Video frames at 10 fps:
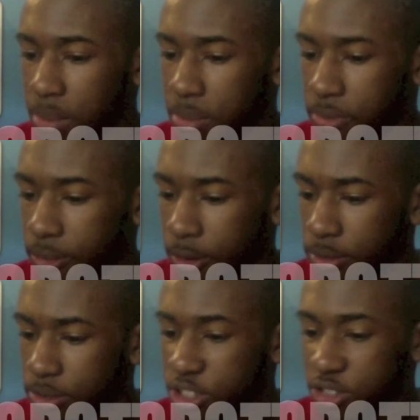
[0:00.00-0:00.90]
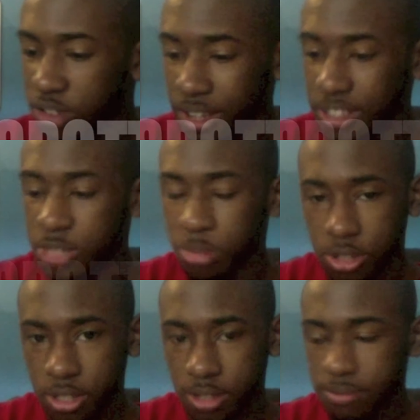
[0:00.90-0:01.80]
Number 4, train
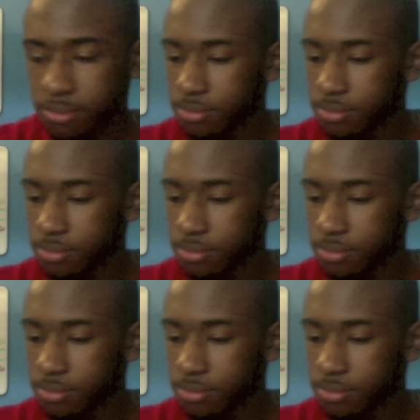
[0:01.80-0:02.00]
spotting.